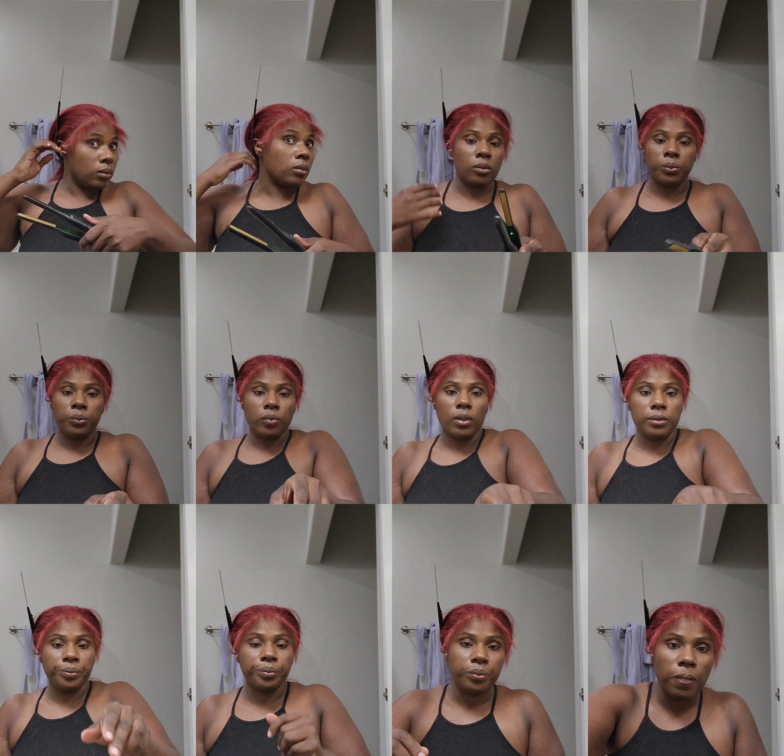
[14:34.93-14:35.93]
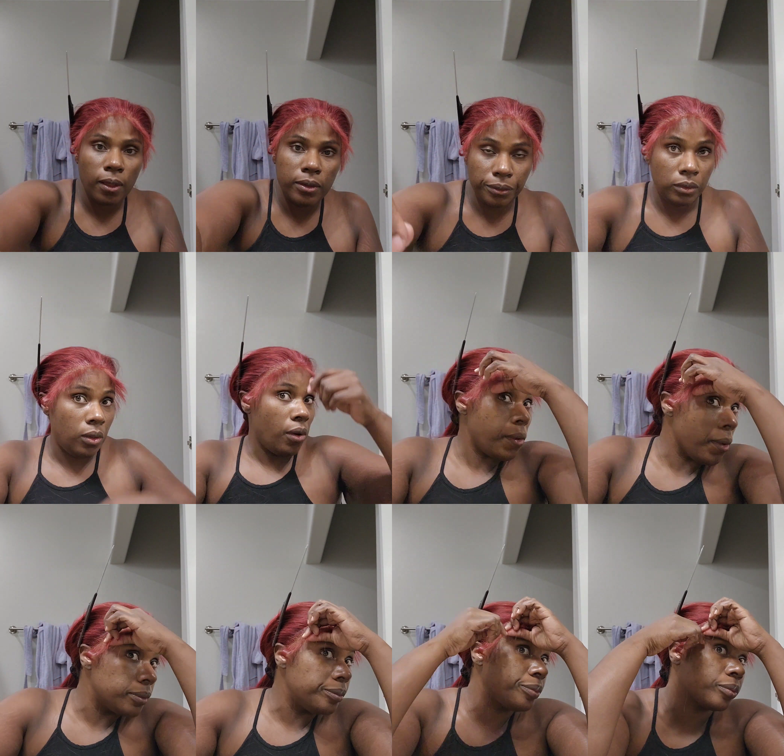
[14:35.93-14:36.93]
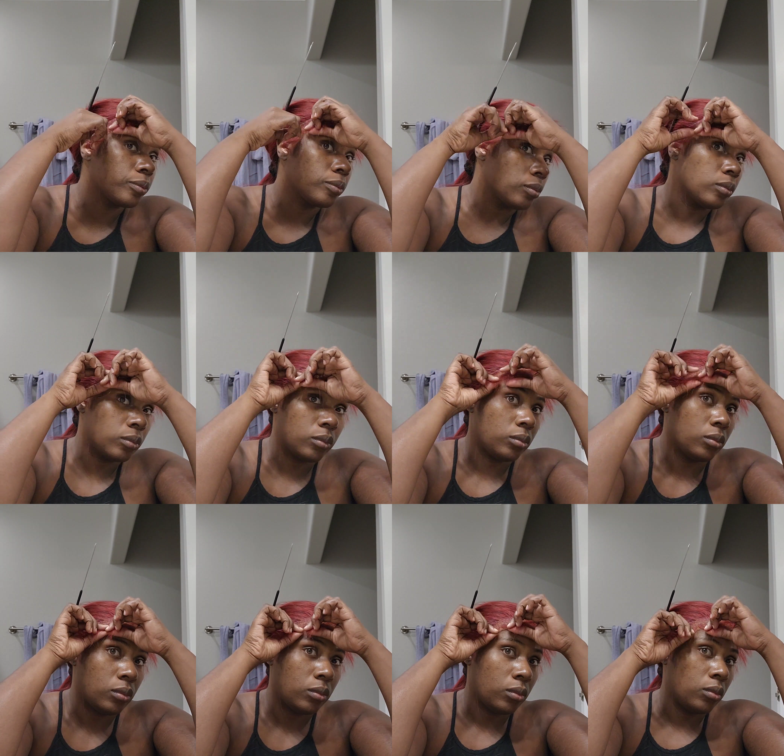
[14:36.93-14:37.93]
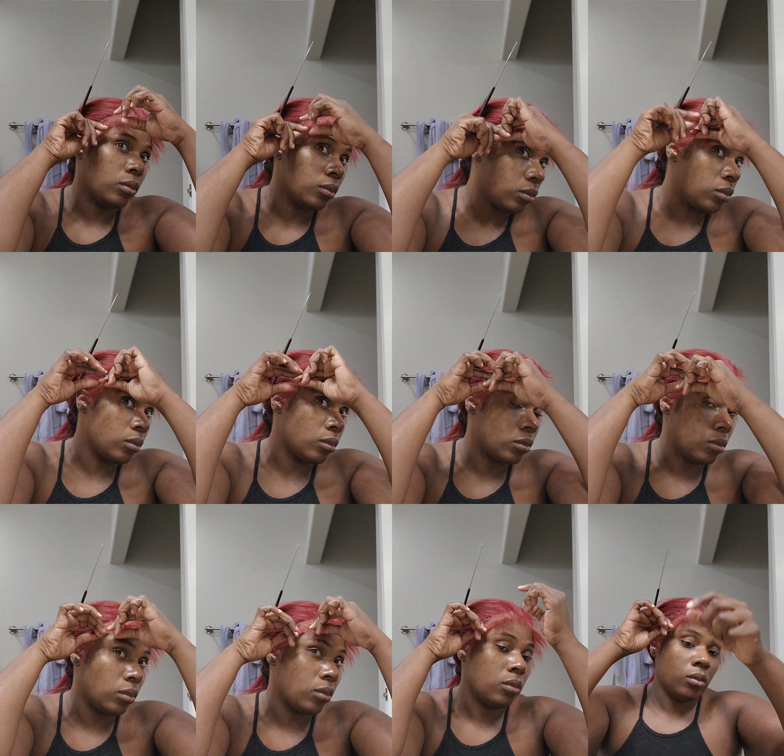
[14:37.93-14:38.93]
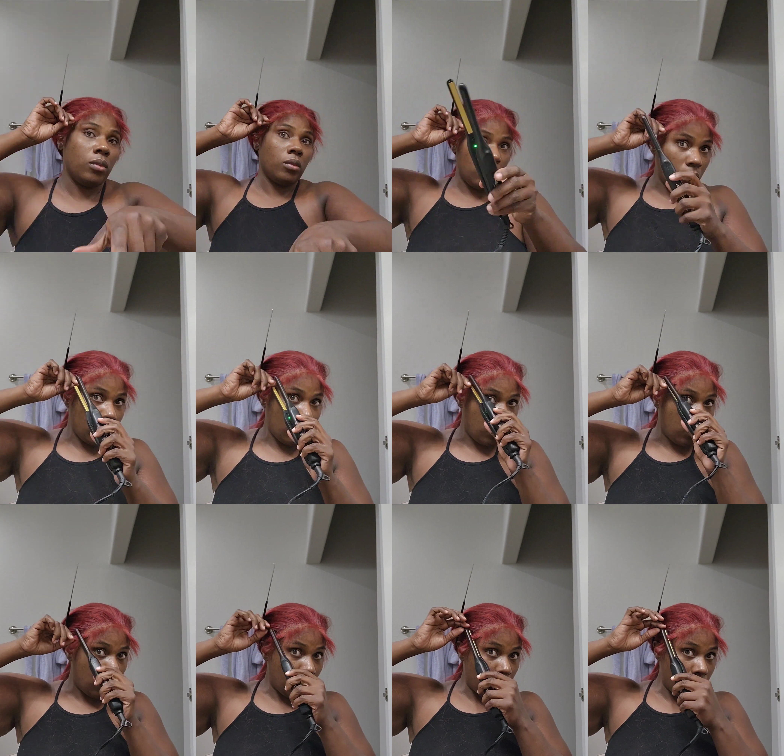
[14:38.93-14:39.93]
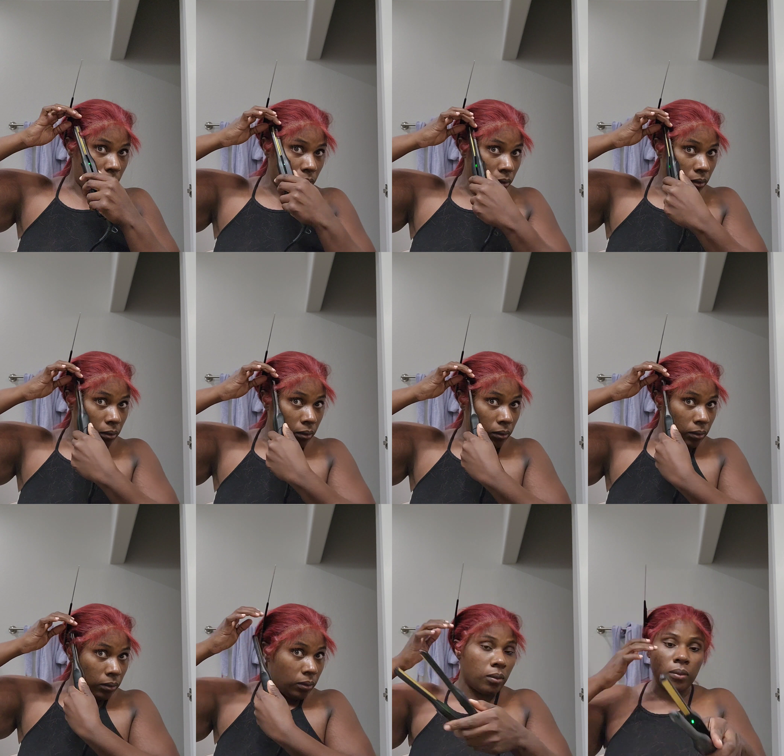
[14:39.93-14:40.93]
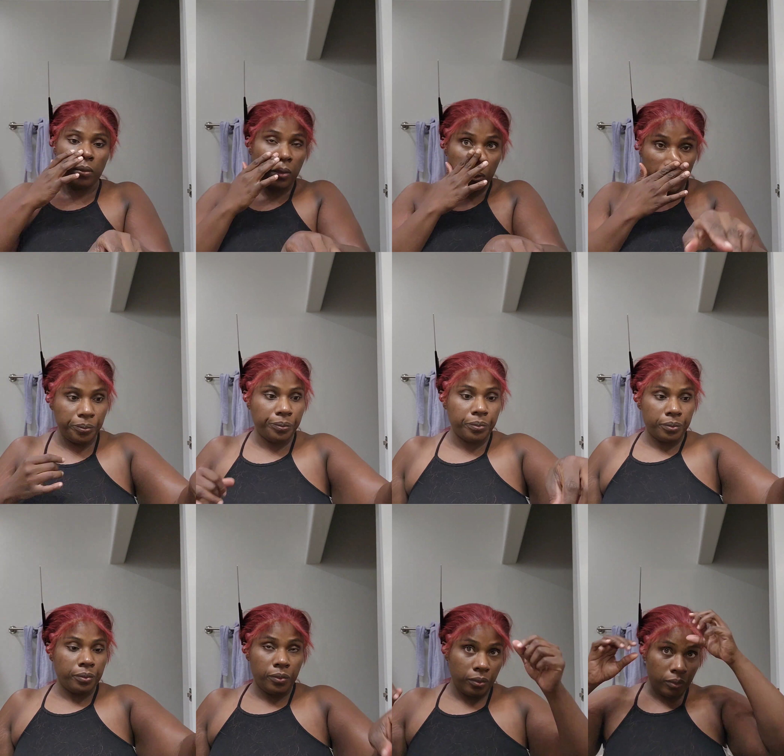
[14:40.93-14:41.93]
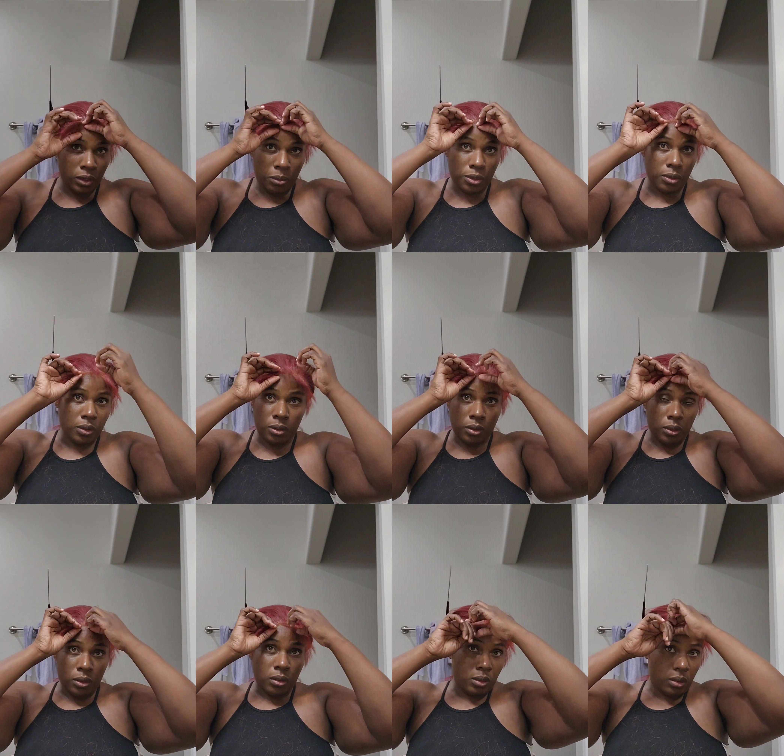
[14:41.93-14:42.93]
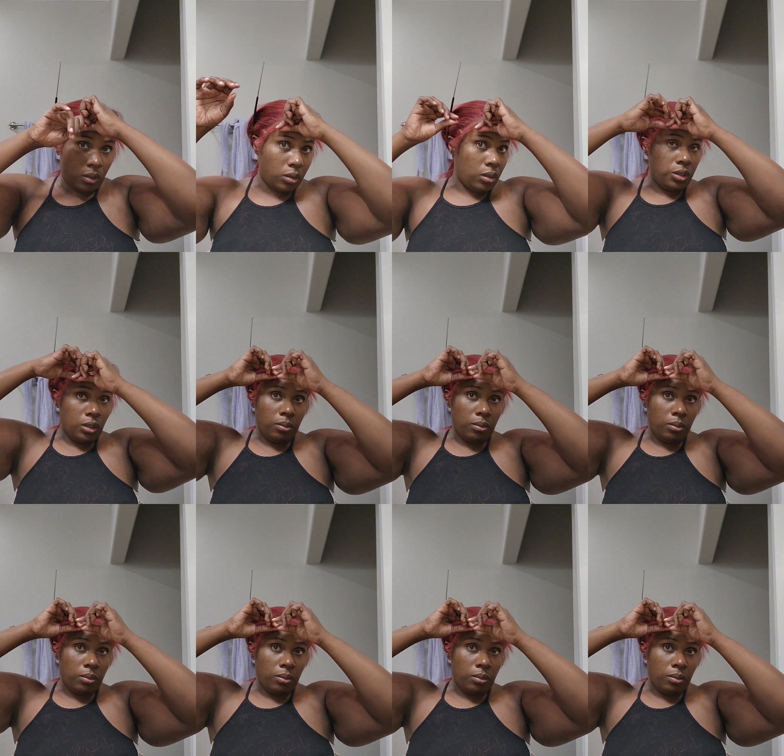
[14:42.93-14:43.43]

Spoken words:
Then I go in with a baby, I believe that is 1/4 of an inch curling iron.